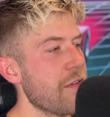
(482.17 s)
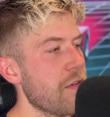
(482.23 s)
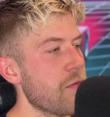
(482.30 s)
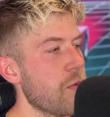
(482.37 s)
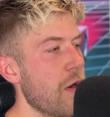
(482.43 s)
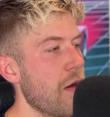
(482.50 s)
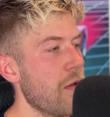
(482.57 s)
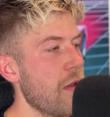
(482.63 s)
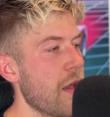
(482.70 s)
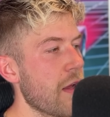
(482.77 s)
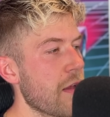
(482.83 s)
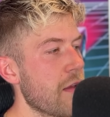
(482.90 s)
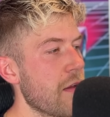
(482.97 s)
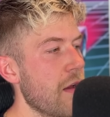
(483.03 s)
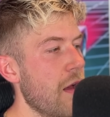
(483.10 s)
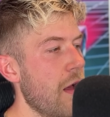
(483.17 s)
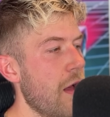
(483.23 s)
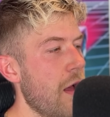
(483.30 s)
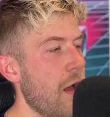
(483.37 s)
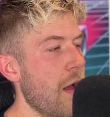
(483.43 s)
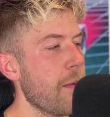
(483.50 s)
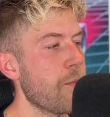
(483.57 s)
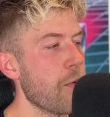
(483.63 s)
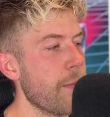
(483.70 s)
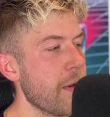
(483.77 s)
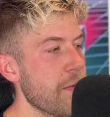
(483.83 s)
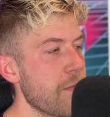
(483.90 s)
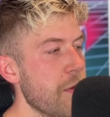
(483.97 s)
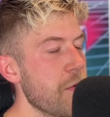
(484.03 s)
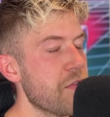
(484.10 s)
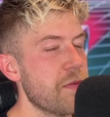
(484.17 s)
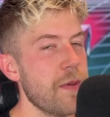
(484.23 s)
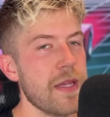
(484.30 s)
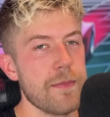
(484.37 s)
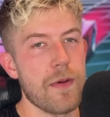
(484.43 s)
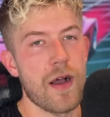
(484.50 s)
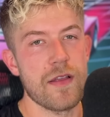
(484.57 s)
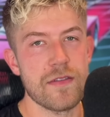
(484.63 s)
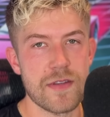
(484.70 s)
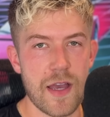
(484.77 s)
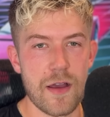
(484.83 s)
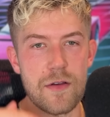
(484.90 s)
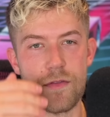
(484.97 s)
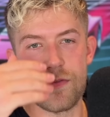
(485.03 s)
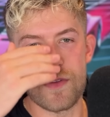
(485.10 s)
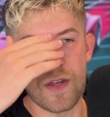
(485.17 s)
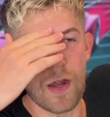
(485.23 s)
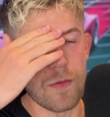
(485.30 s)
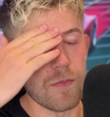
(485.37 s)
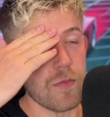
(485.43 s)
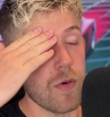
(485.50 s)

is as well, like I probably used to be in the mindset of, you know,